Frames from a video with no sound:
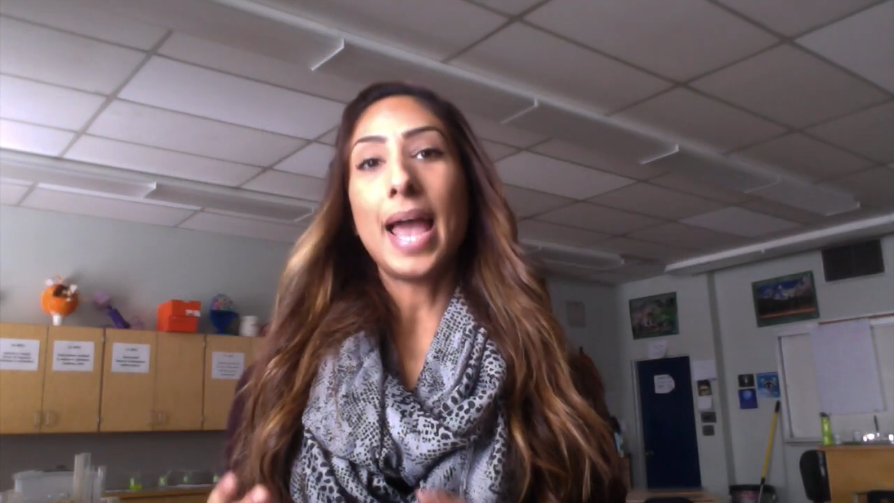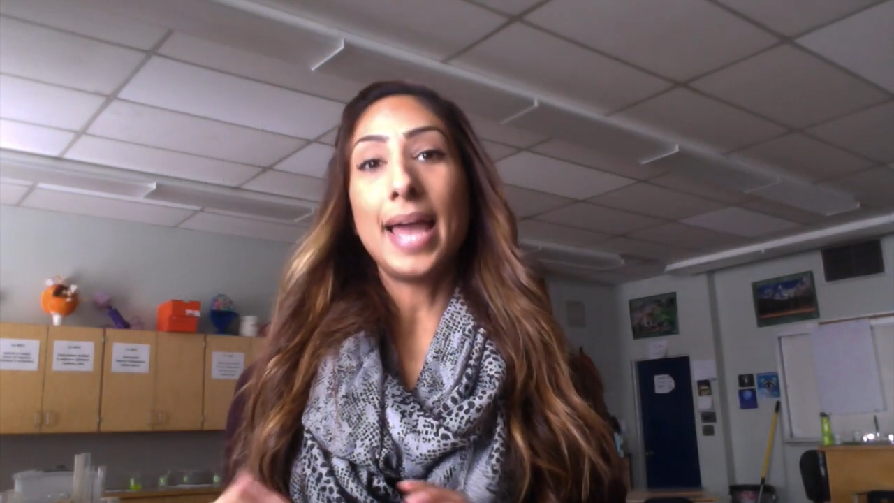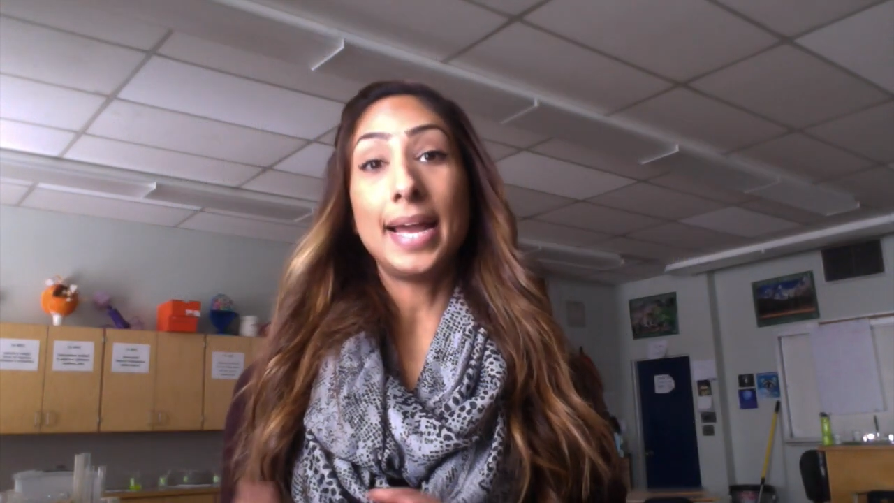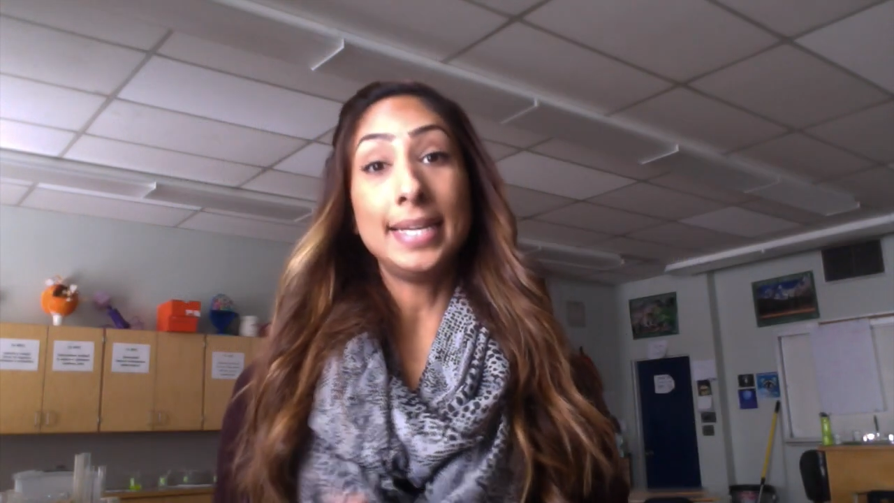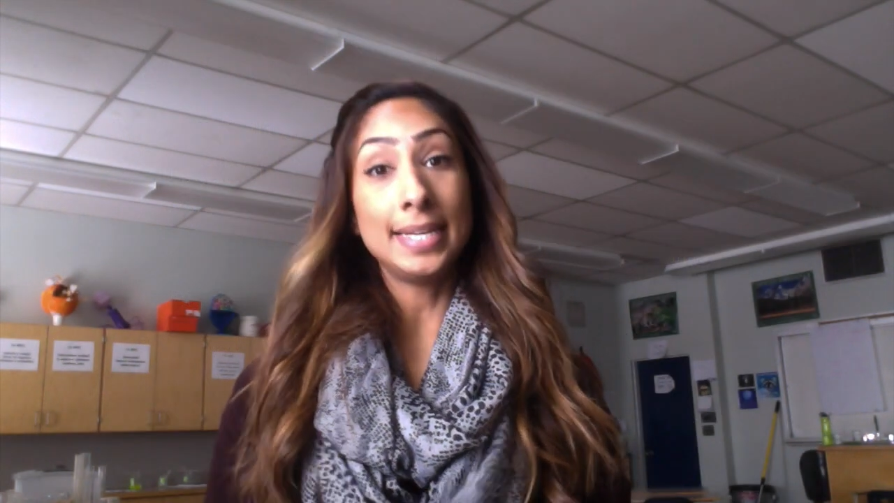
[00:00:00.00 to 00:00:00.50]

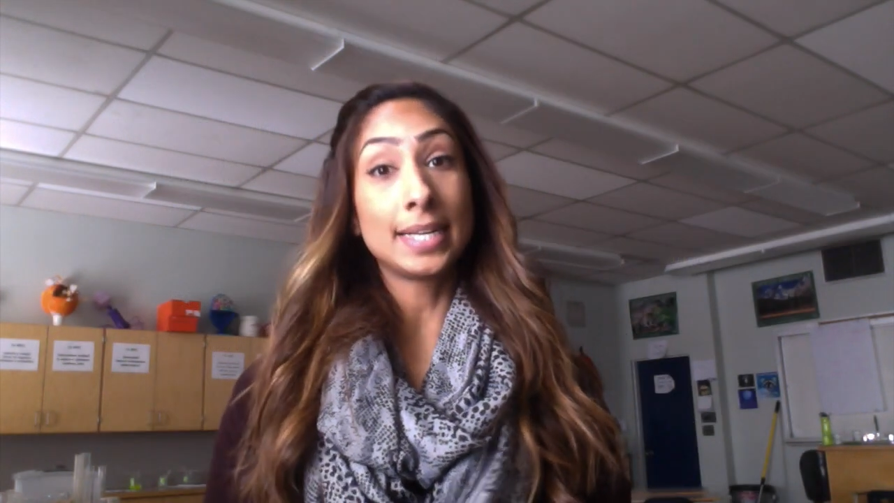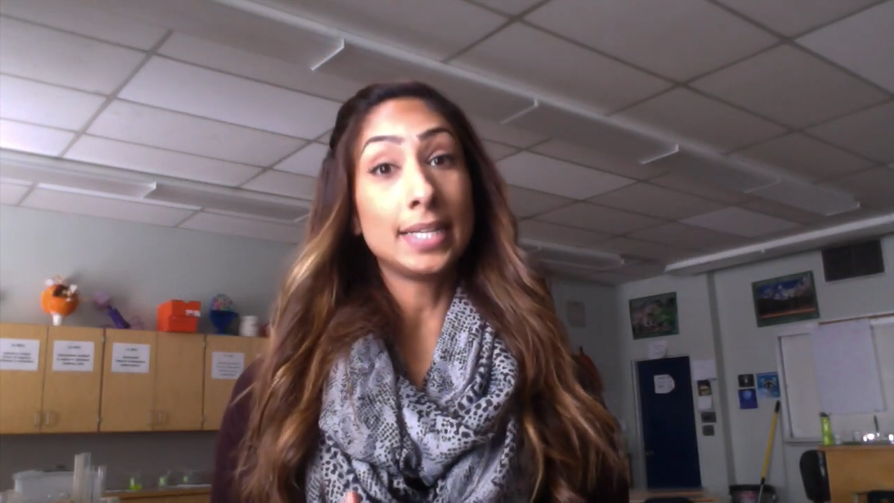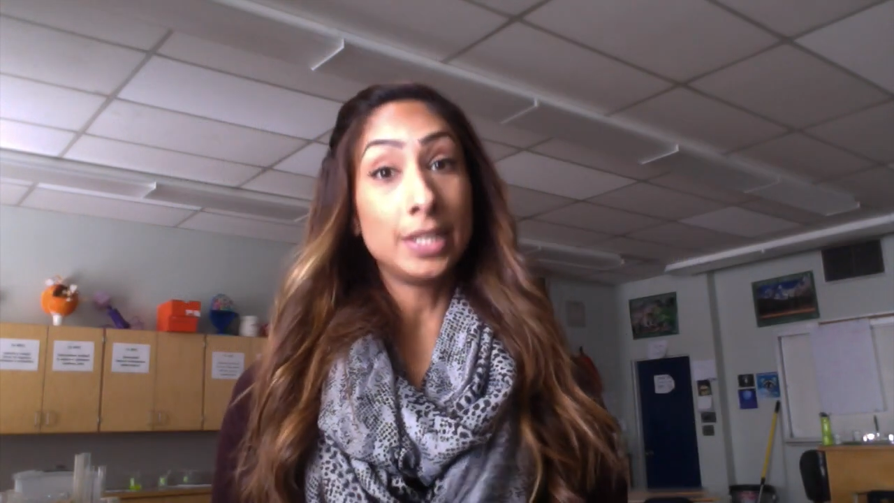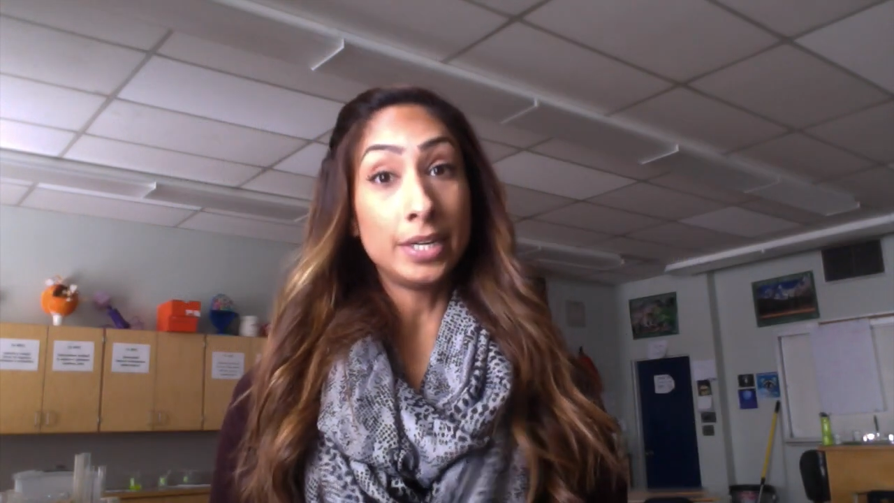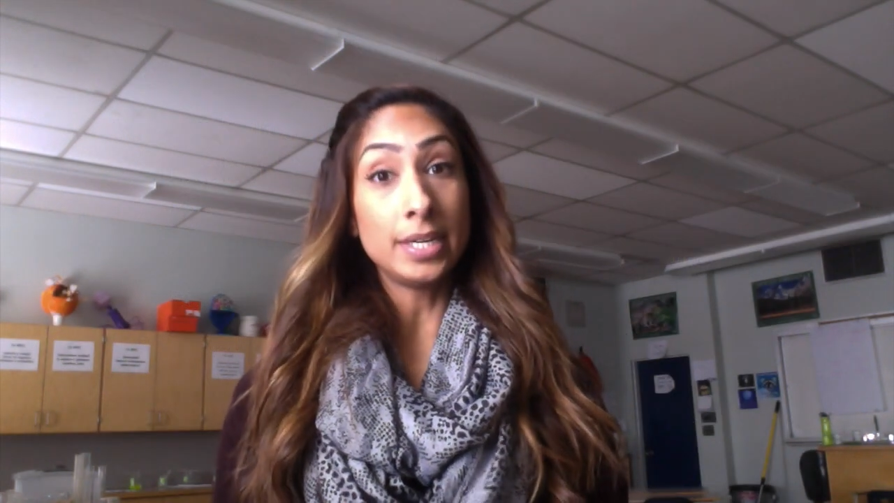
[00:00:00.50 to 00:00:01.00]
and I need a
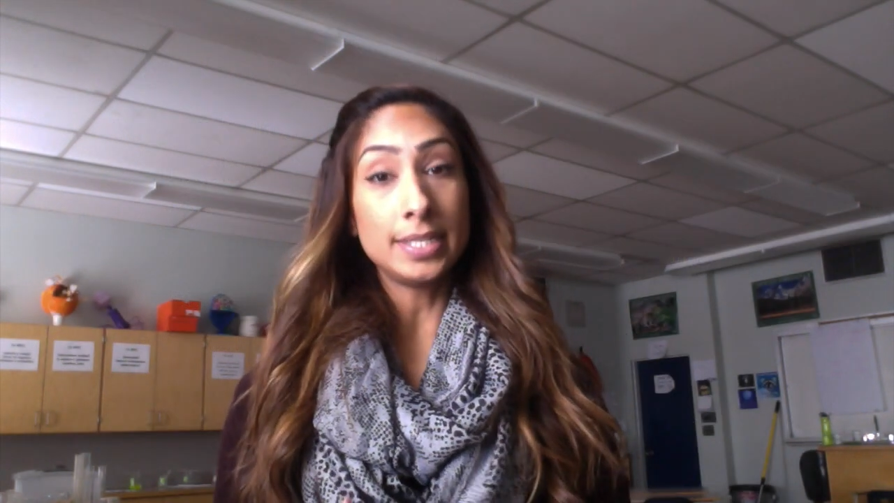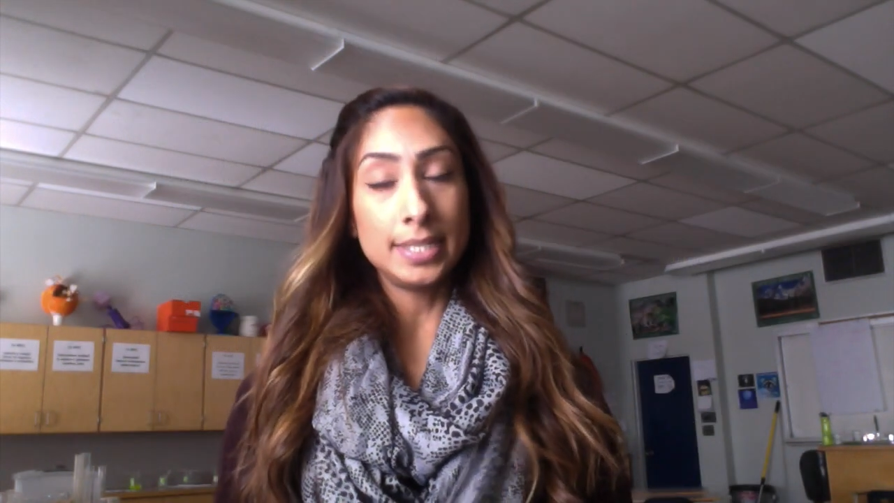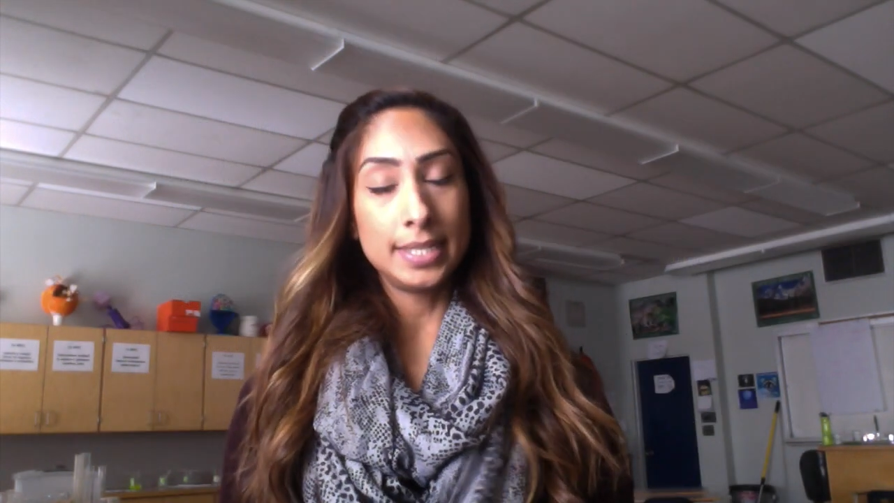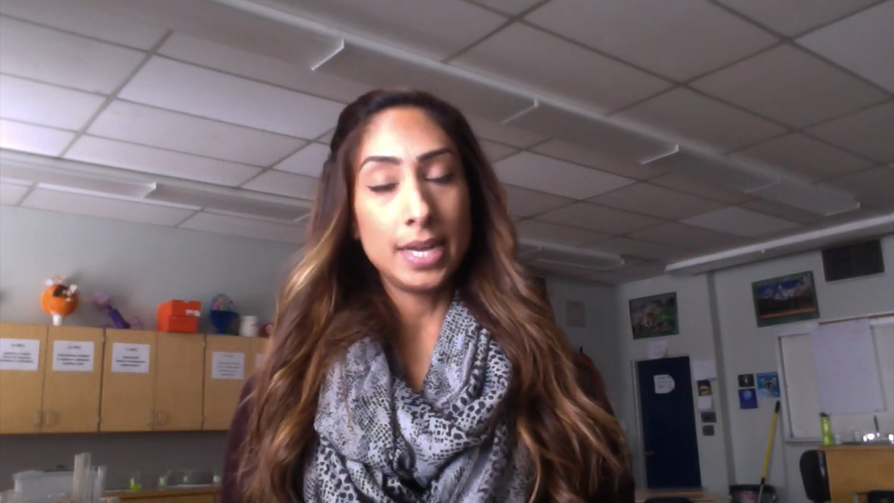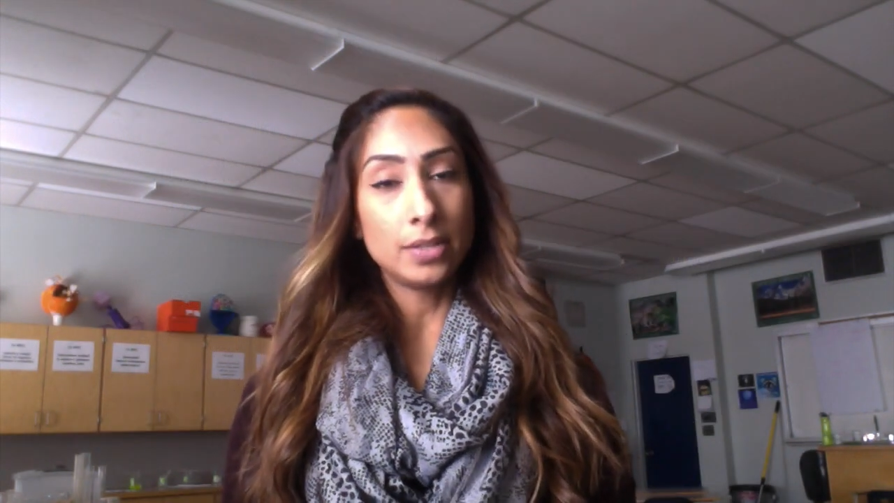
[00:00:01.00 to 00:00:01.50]
clear,
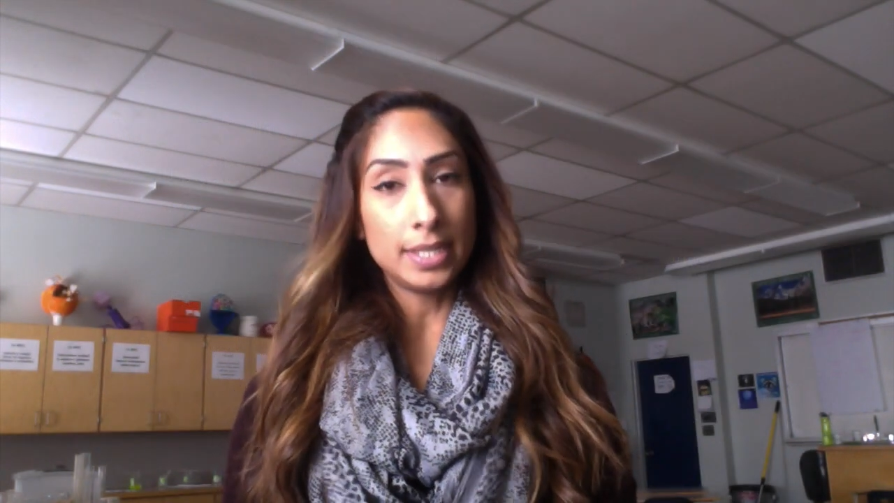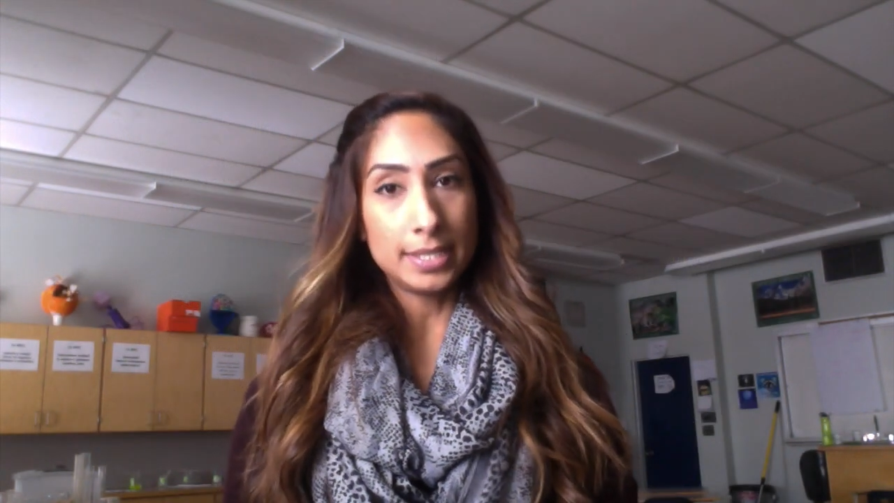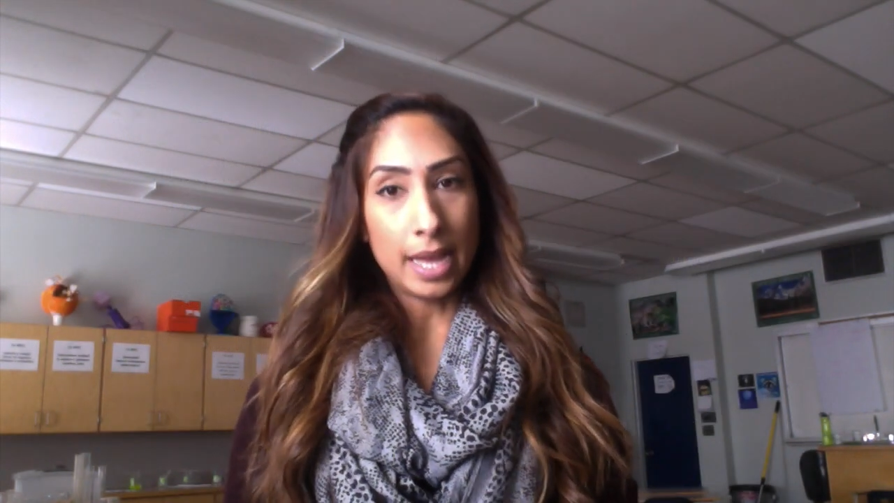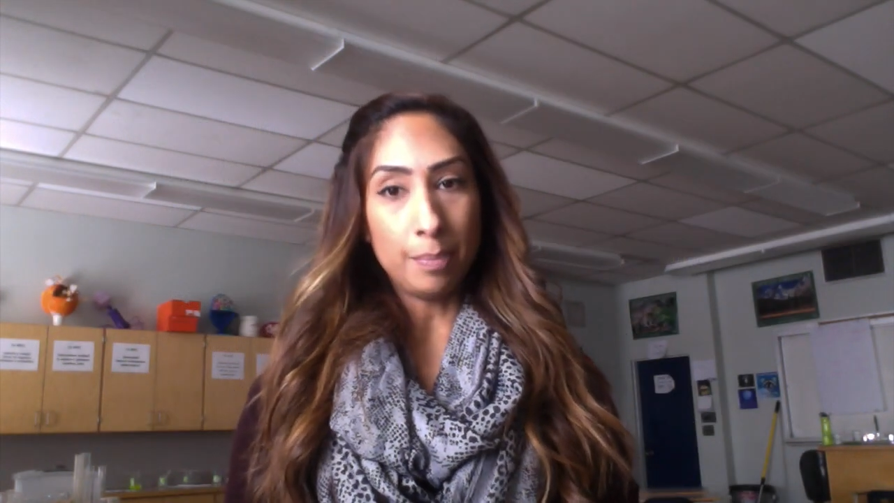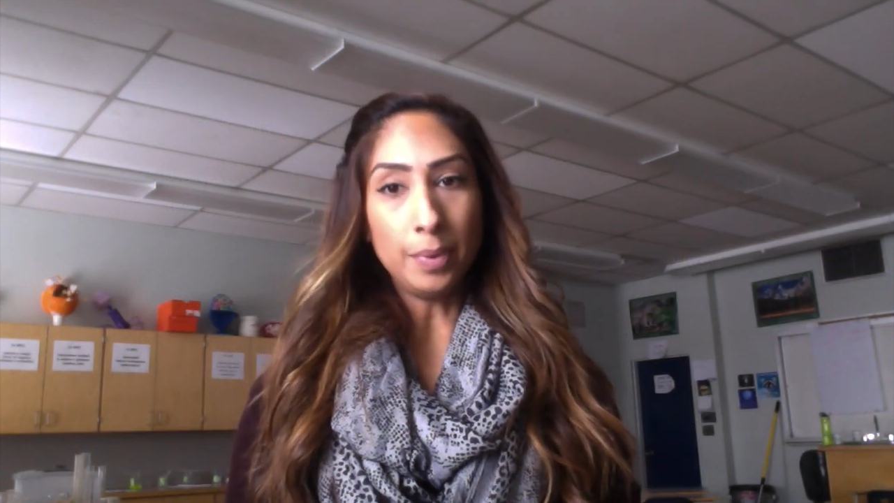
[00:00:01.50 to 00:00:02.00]
detailed
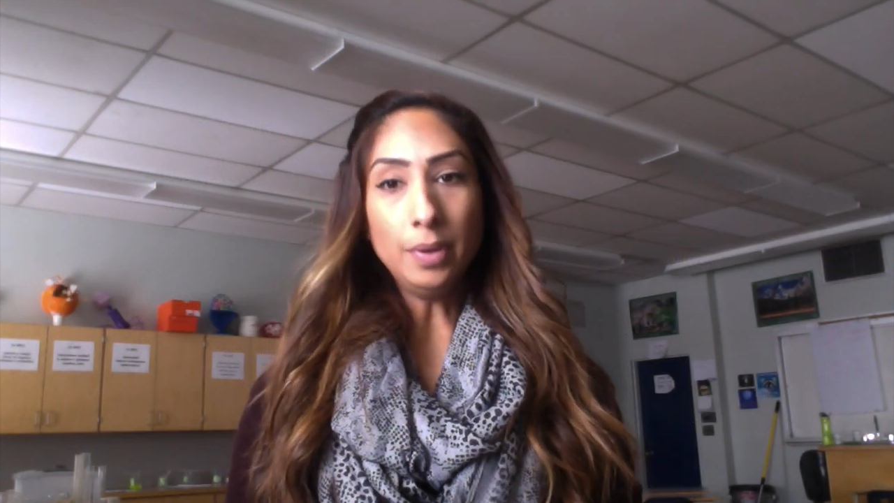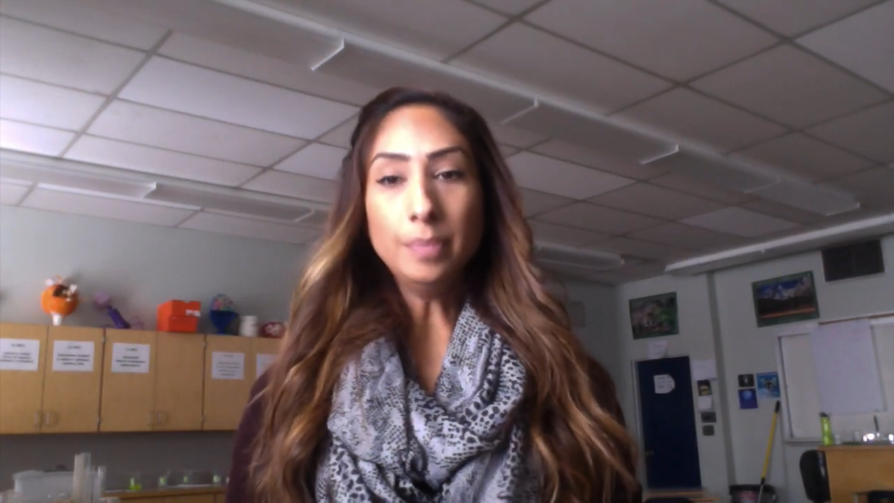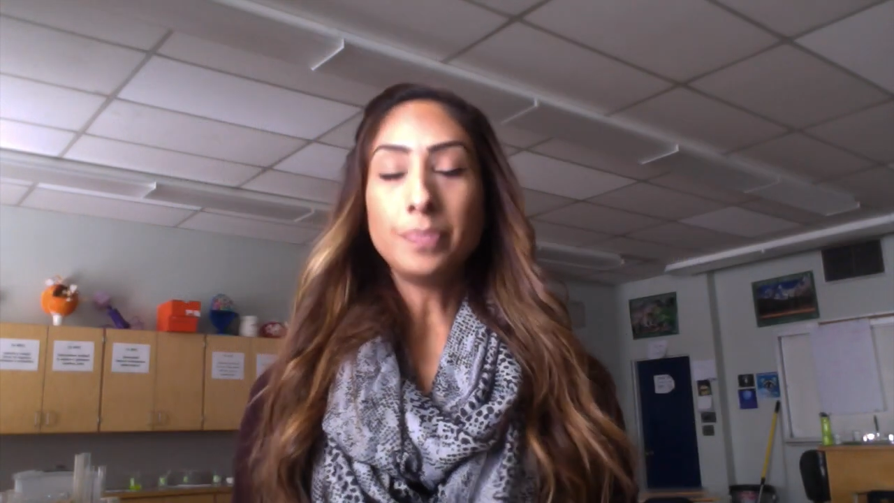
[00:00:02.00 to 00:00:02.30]
example.